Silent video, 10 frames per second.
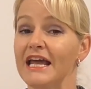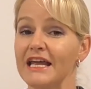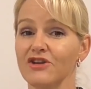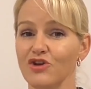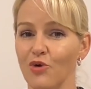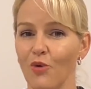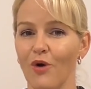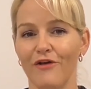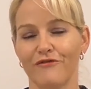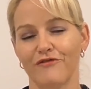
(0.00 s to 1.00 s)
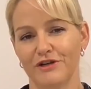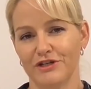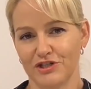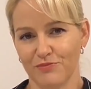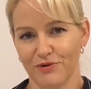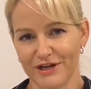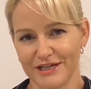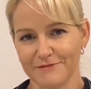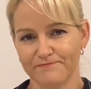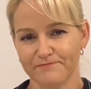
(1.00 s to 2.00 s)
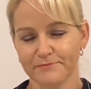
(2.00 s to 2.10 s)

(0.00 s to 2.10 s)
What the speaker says: in your finished product.